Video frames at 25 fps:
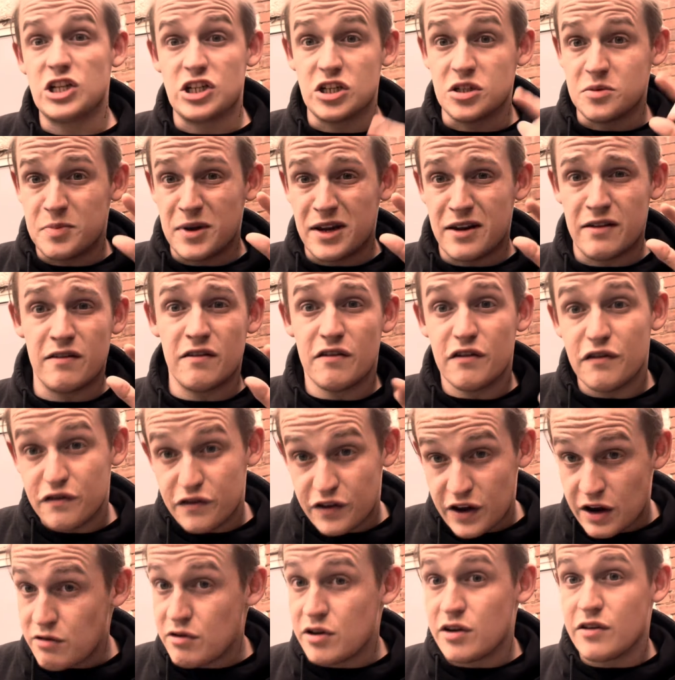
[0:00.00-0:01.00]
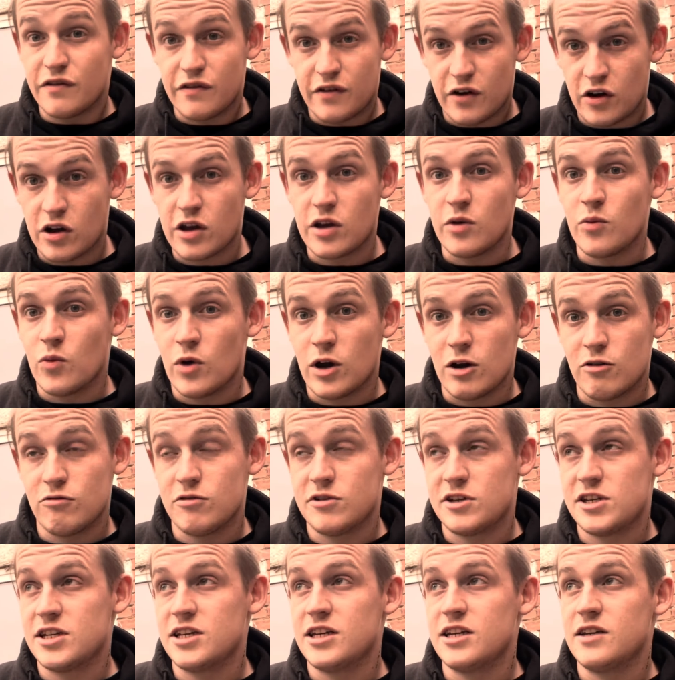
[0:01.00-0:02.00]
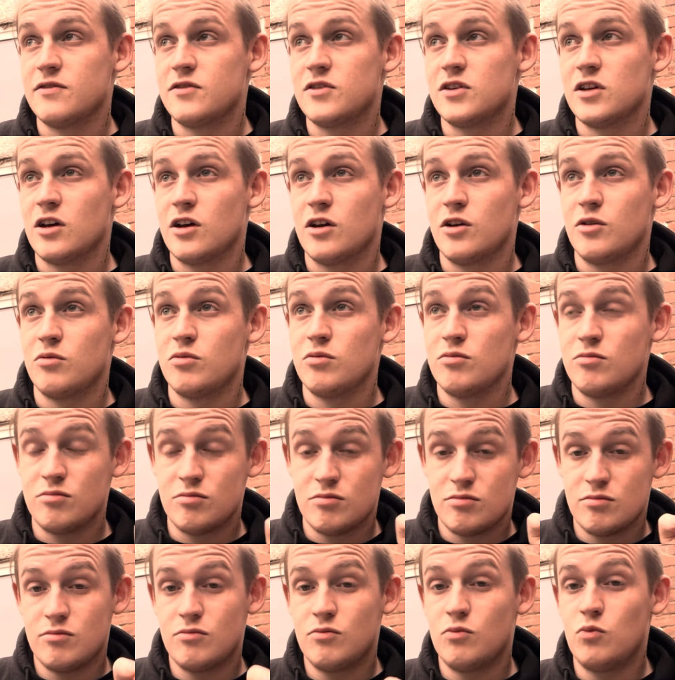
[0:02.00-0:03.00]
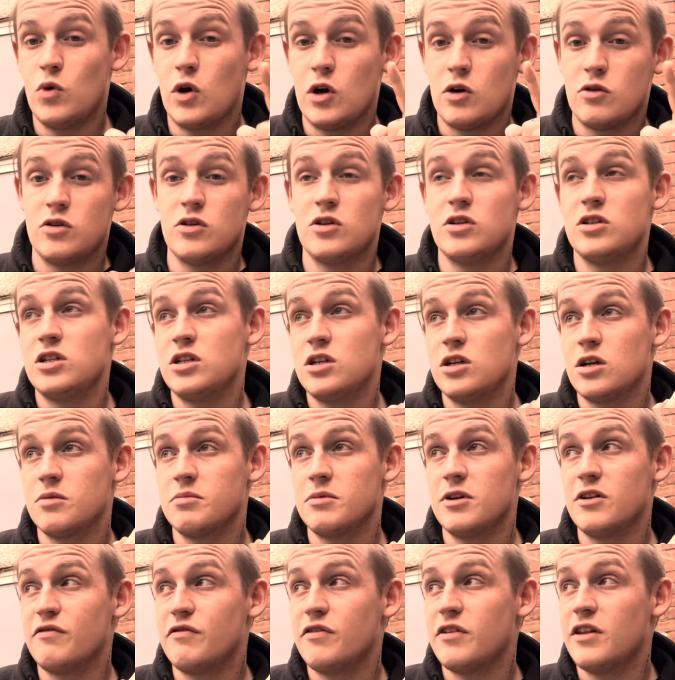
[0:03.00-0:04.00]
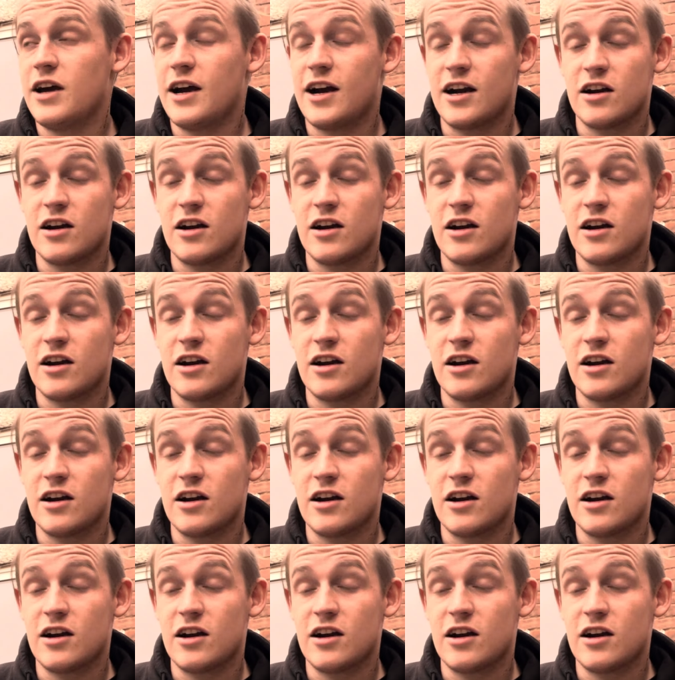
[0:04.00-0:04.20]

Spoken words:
has been very fucking well received. So well done to Yungblud for that,